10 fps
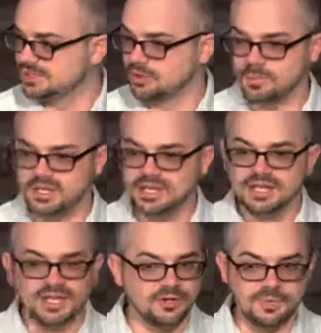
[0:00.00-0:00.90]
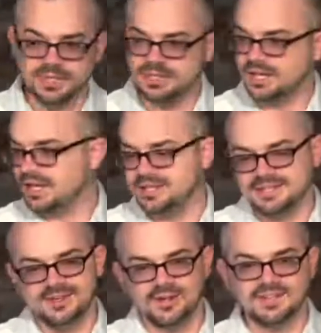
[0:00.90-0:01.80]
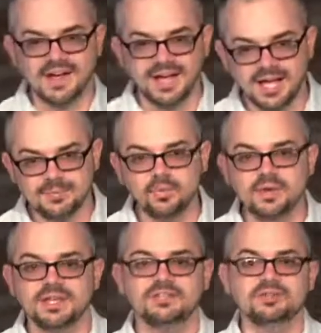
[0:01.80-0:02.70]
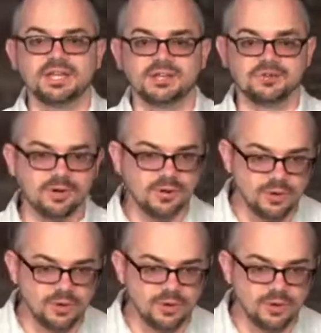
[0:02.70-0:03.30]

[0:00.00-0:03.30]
It'll be a time when you can grow